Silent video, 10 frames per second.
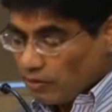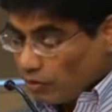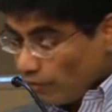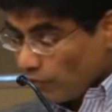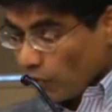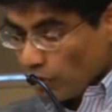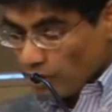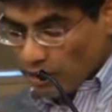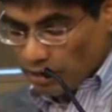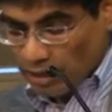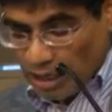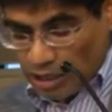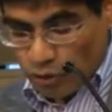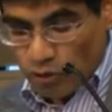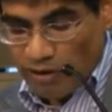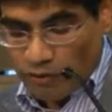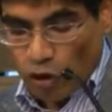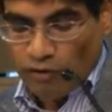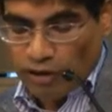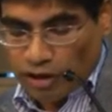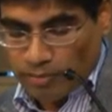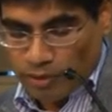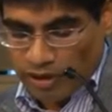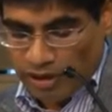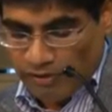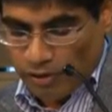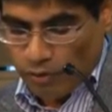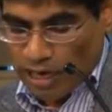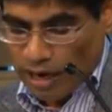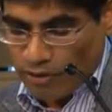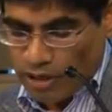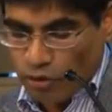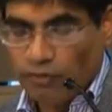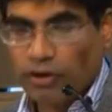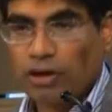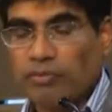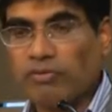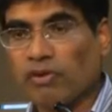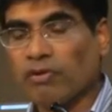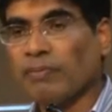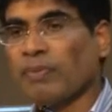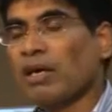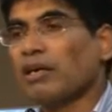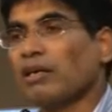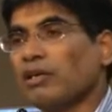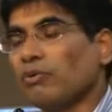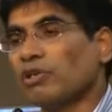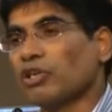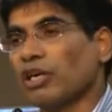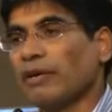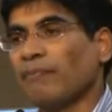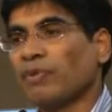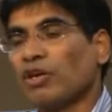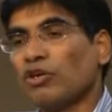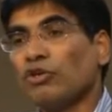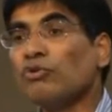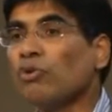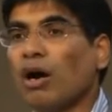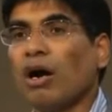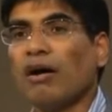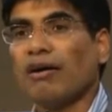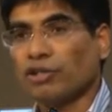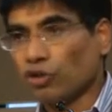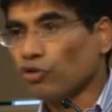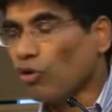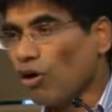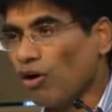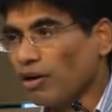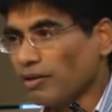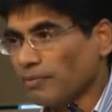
Therefore he said, you have overcome the evil one. How did you overcome evil one? He will say, you are strong.